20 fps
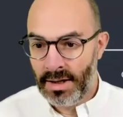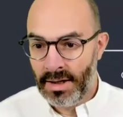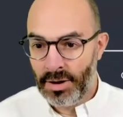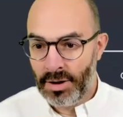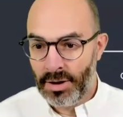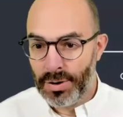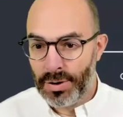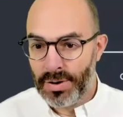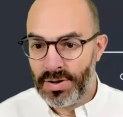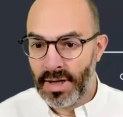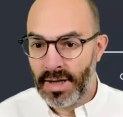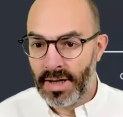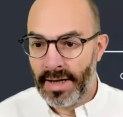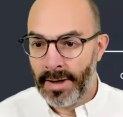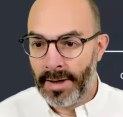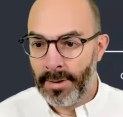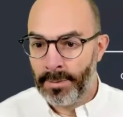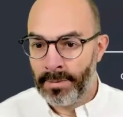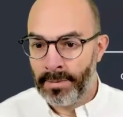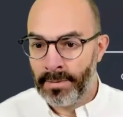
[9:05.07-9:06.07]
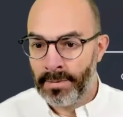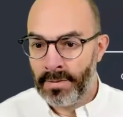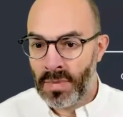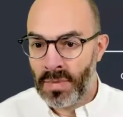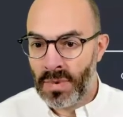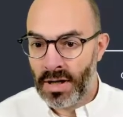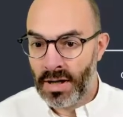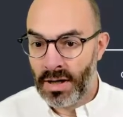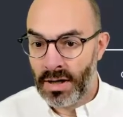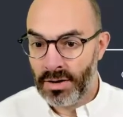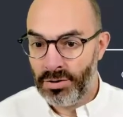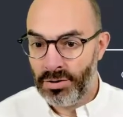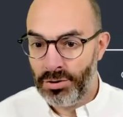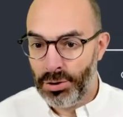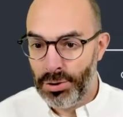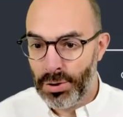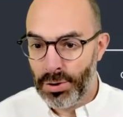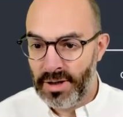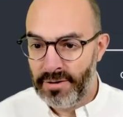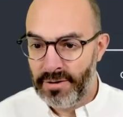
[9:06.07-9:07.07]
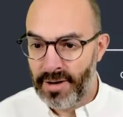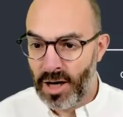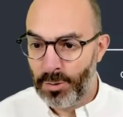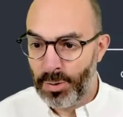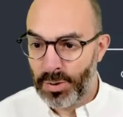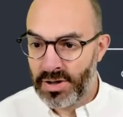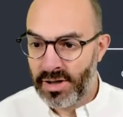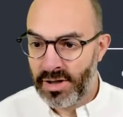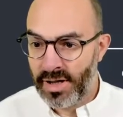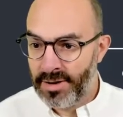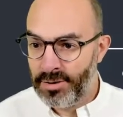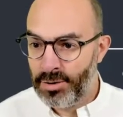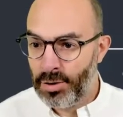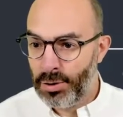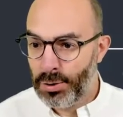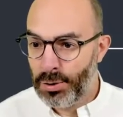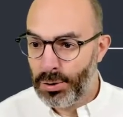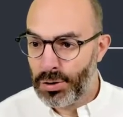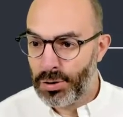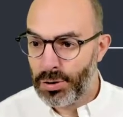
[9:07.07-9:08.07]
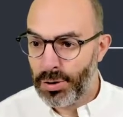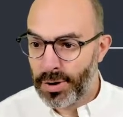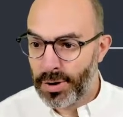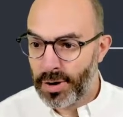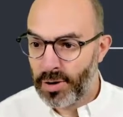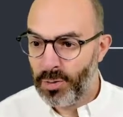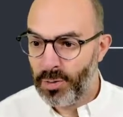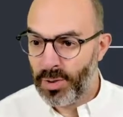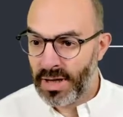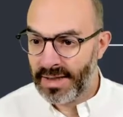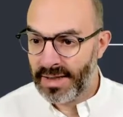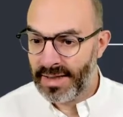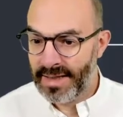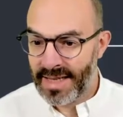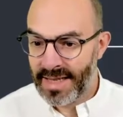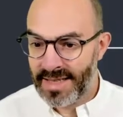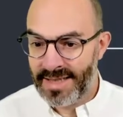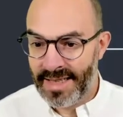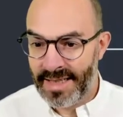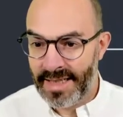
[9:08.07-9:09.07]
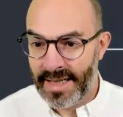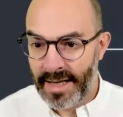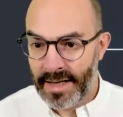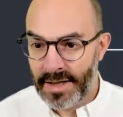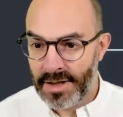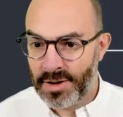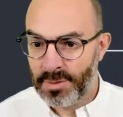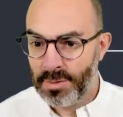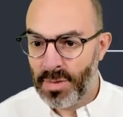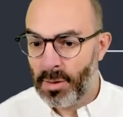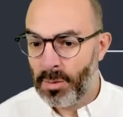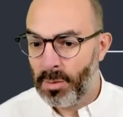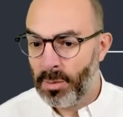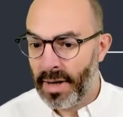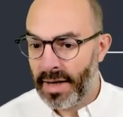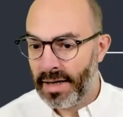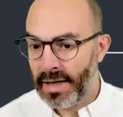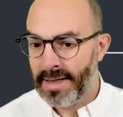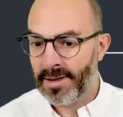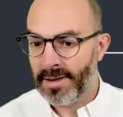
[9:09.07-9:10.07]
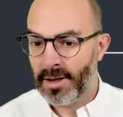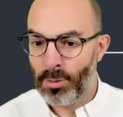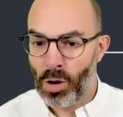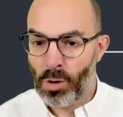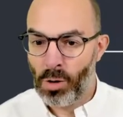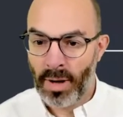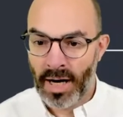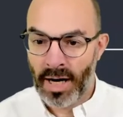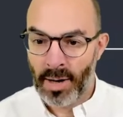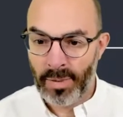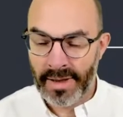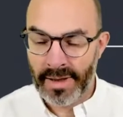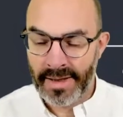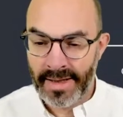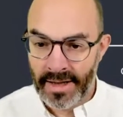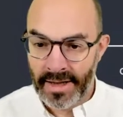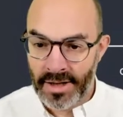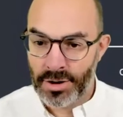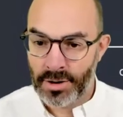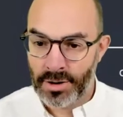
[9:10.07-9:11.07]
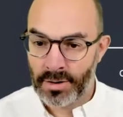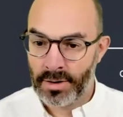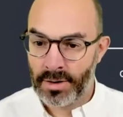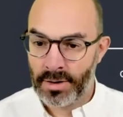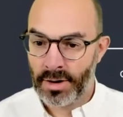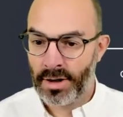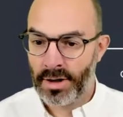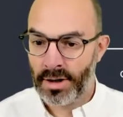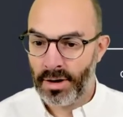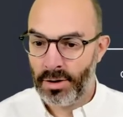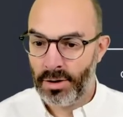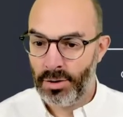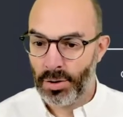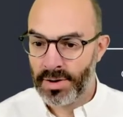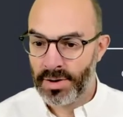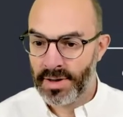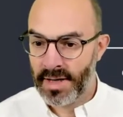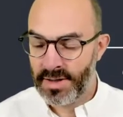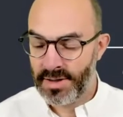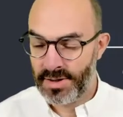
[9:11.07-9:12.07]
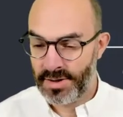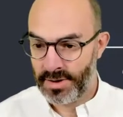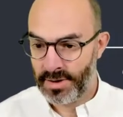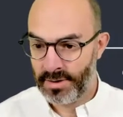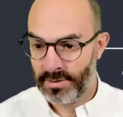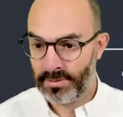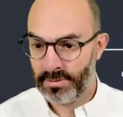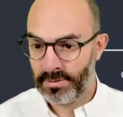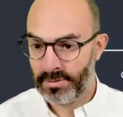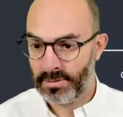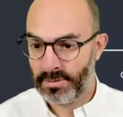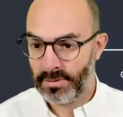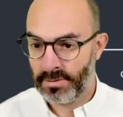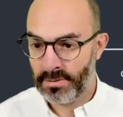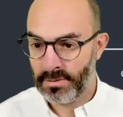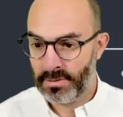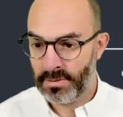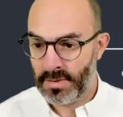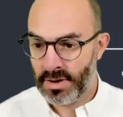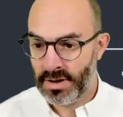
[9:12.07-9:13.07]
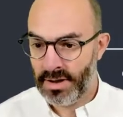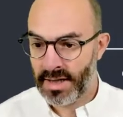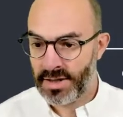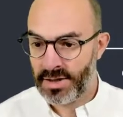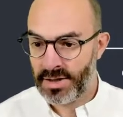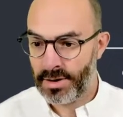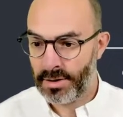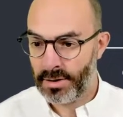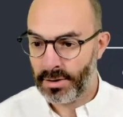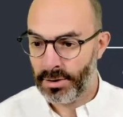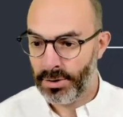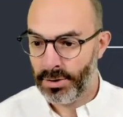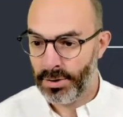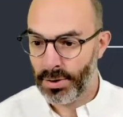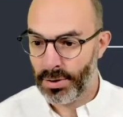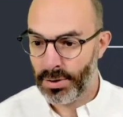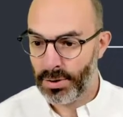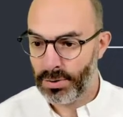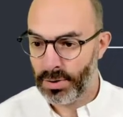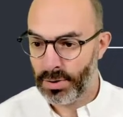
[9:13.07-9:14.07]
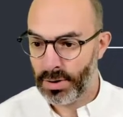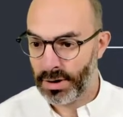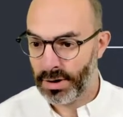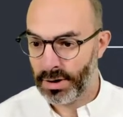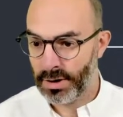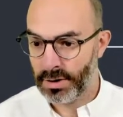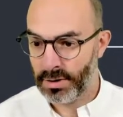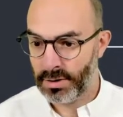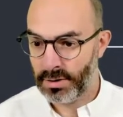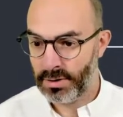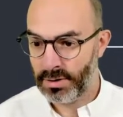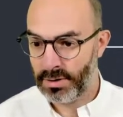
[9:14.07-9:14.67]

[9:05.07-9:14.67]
Good. Do your developers like to use third-party SDKs, maybe mainly in the mobile application context? Yes, no.